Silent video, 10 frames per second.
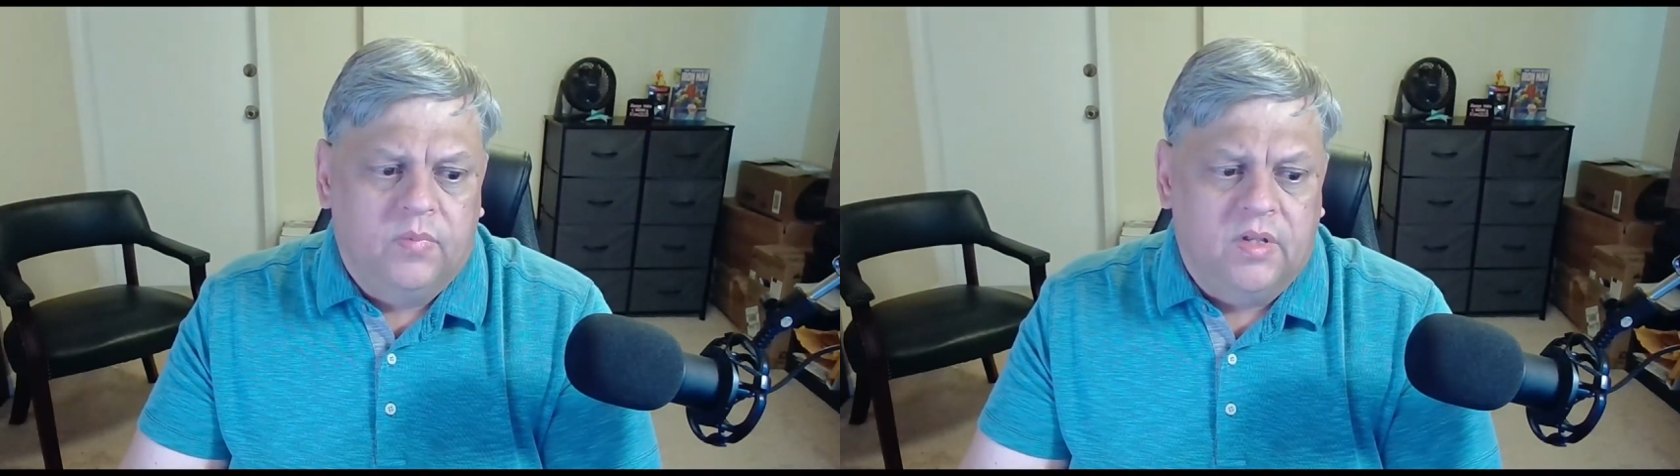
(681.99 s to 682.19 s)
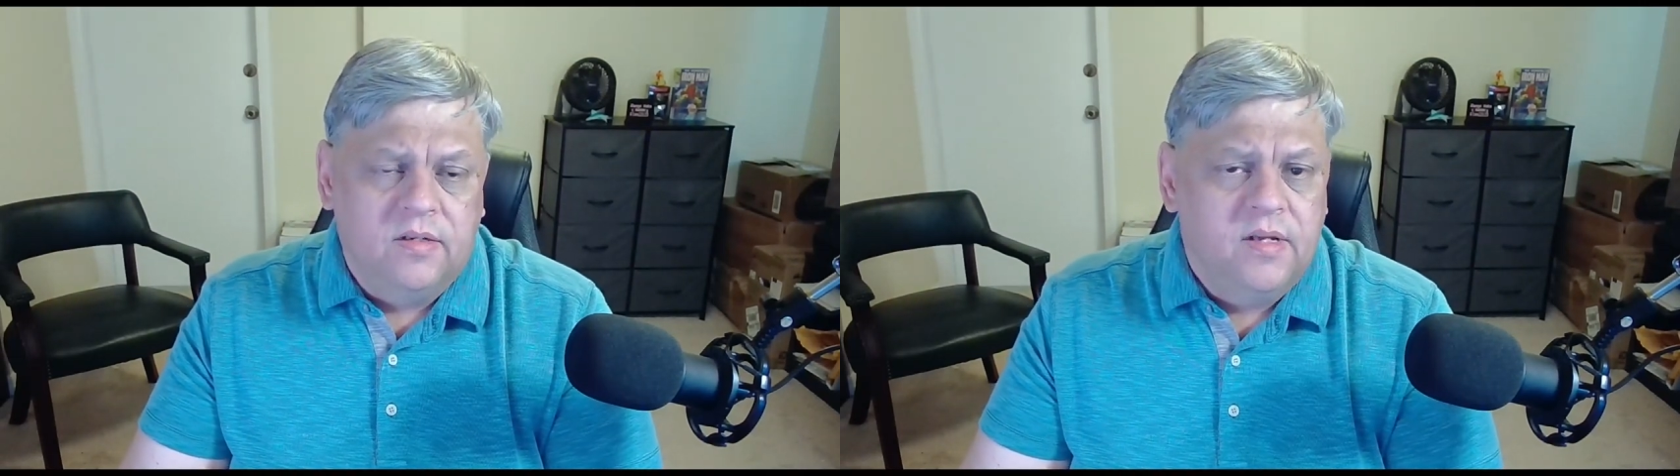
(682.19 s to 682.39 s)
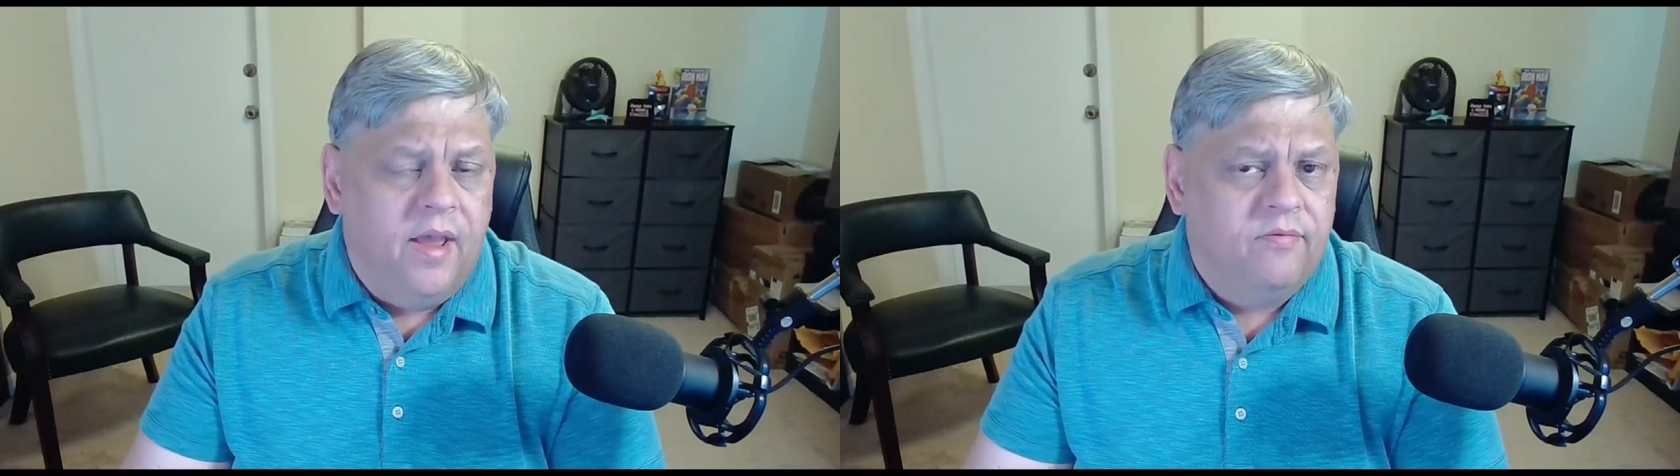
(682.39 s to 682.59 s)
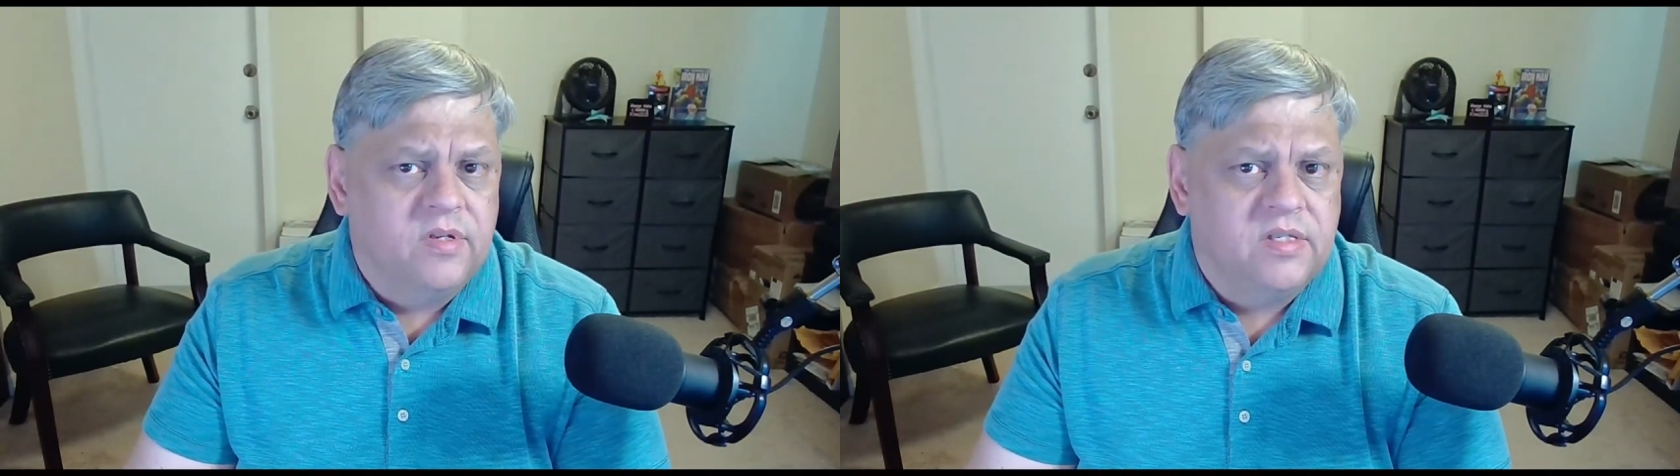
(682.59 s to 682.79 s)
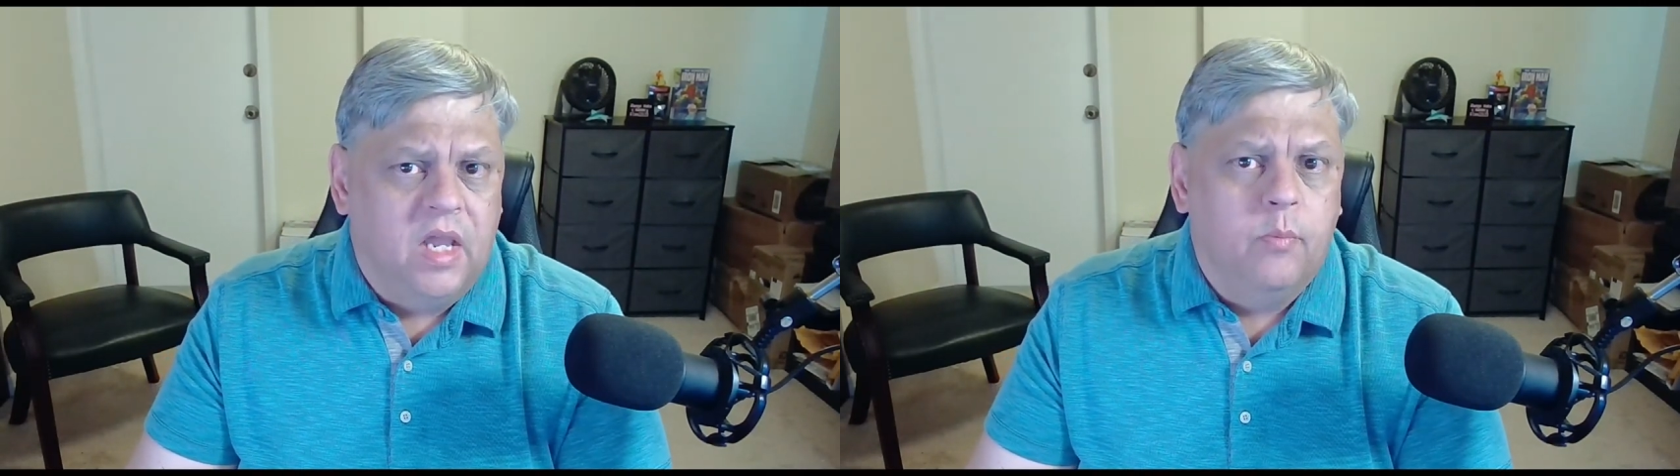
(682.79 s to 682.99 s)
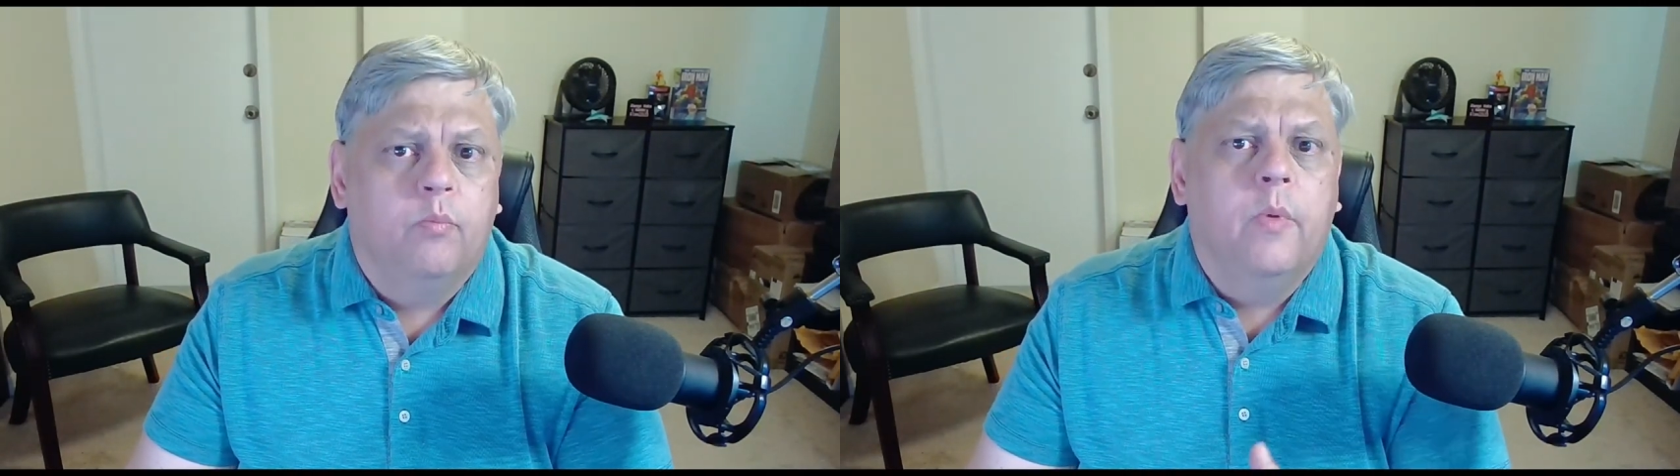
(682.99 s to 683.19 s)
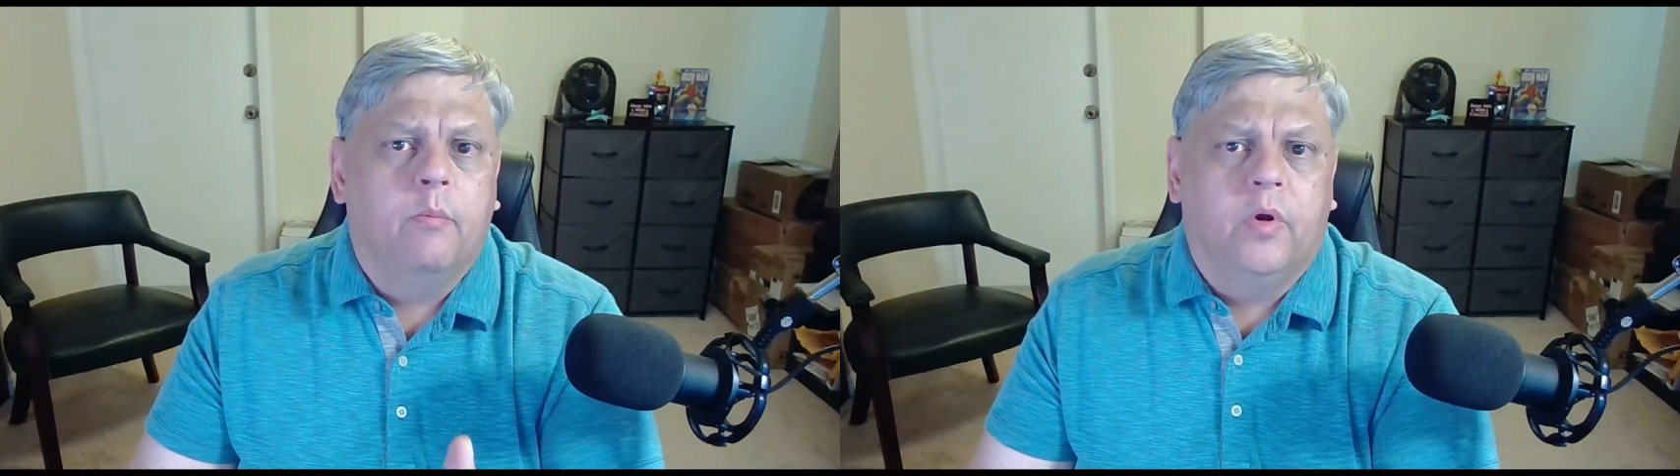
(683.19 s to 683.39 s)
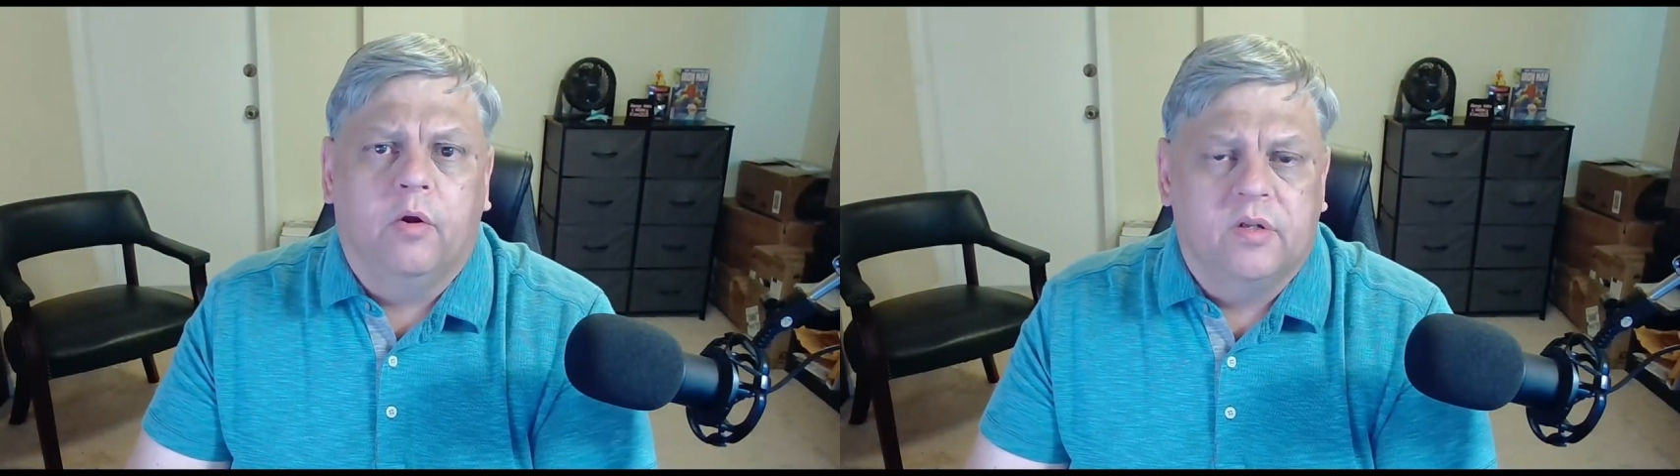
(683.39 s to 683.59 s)
doesn't have the same
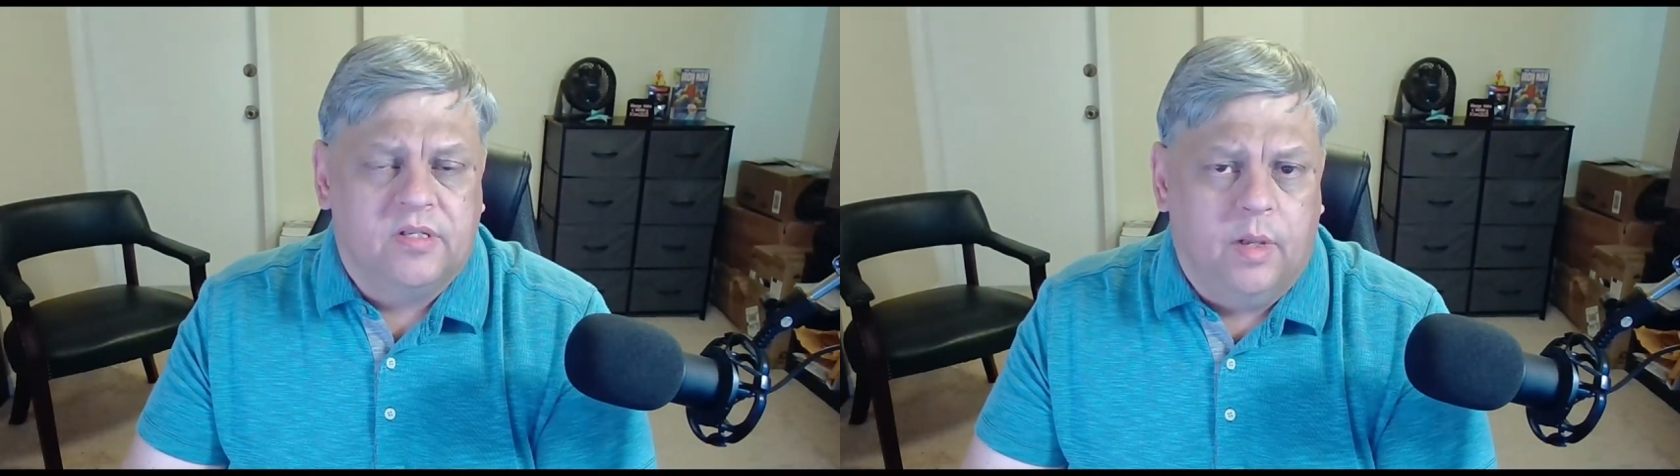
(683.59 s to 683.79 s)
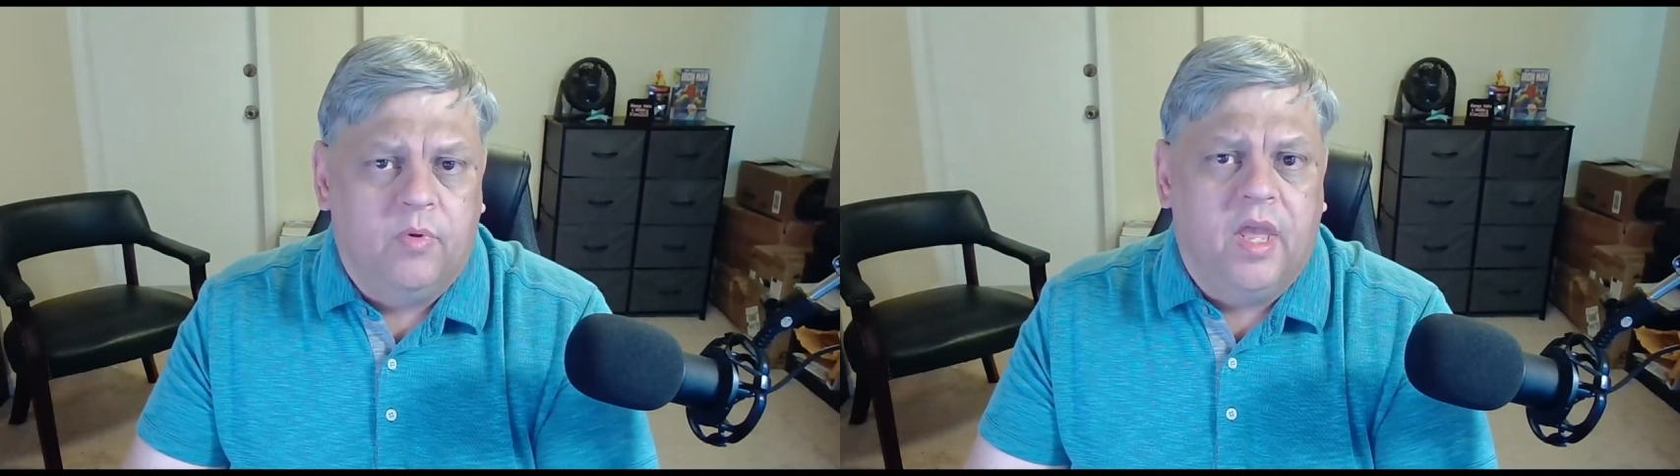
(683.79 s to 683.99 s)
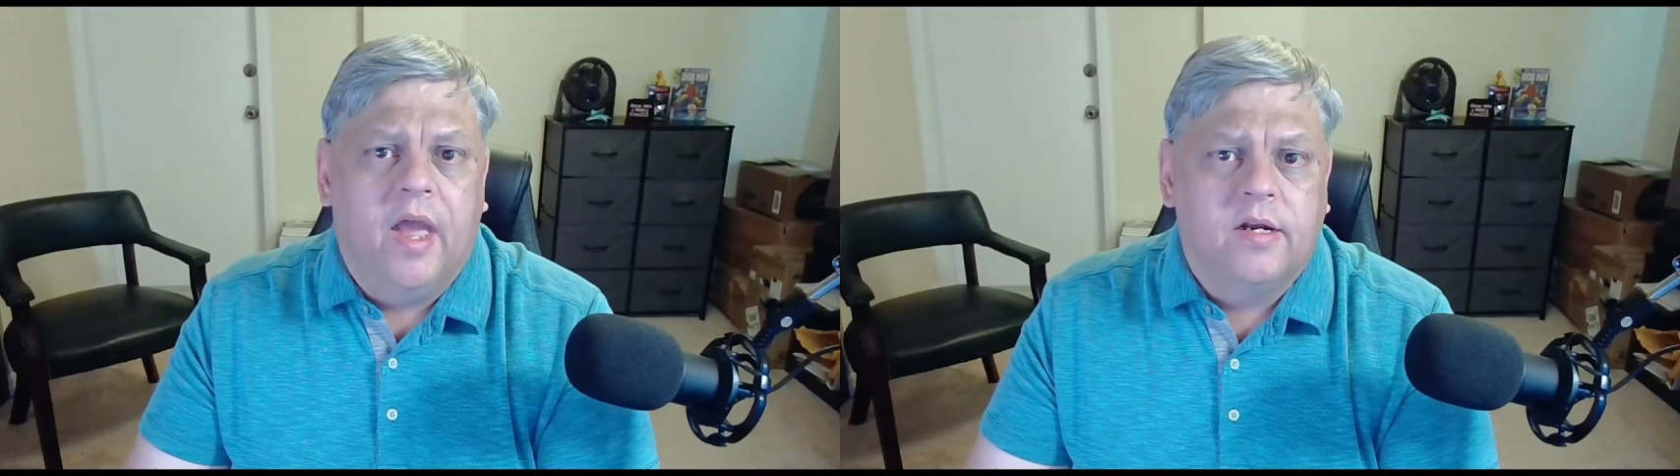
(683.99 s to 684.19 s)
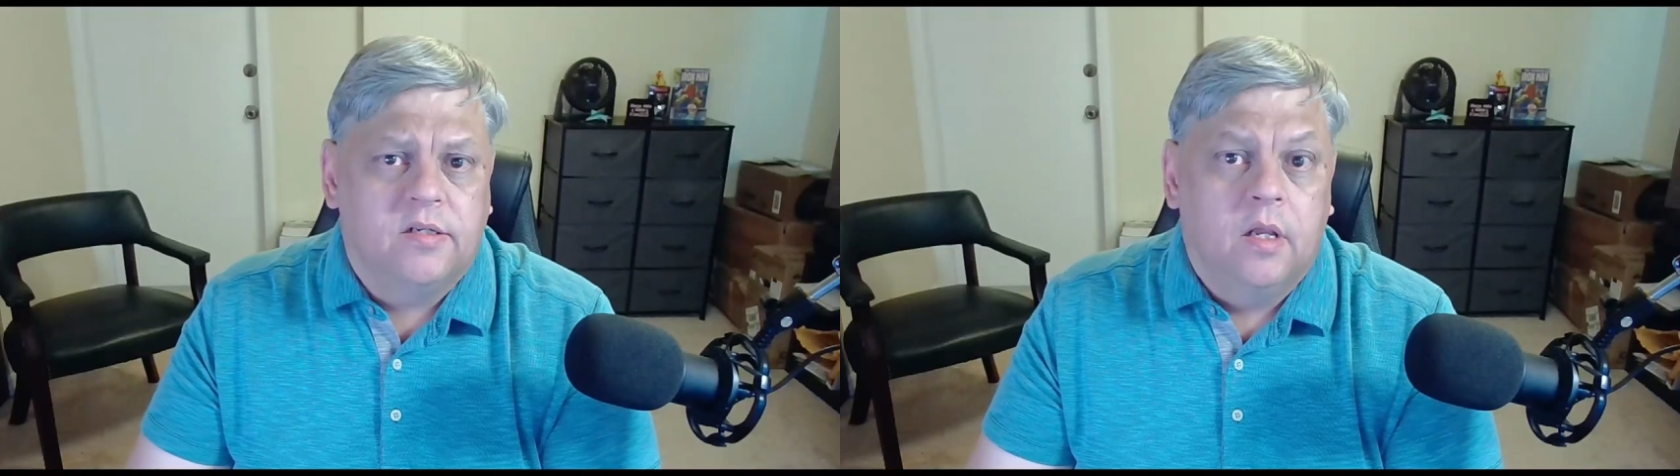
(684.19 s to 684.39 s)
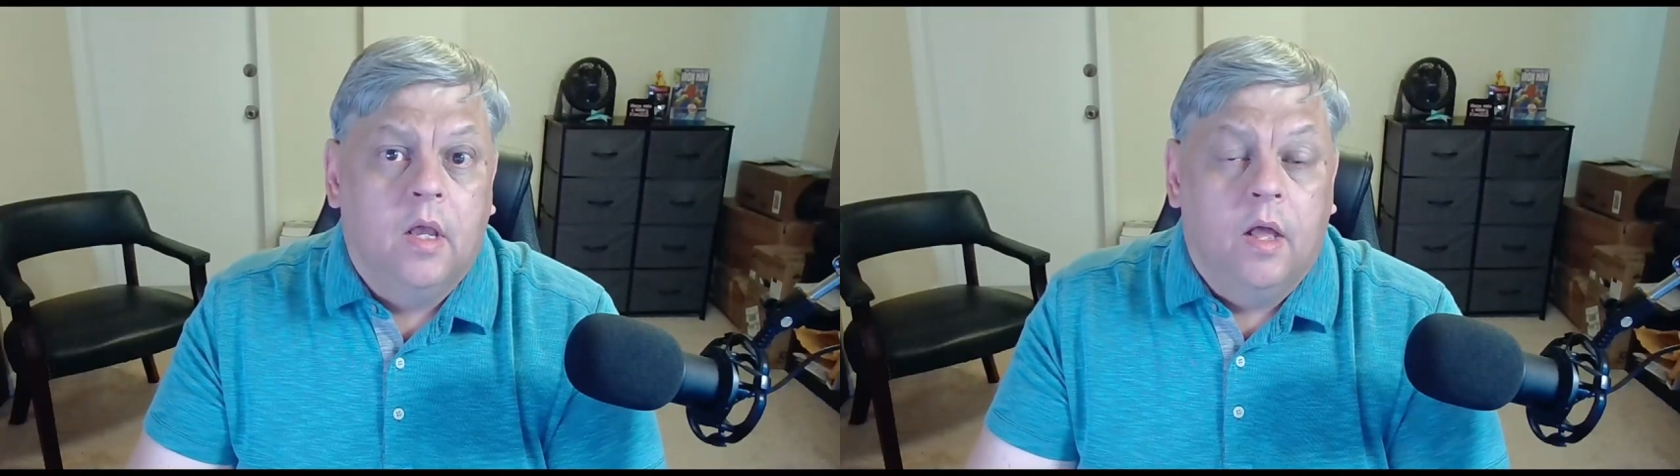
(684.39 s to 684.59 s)
memory or the same cache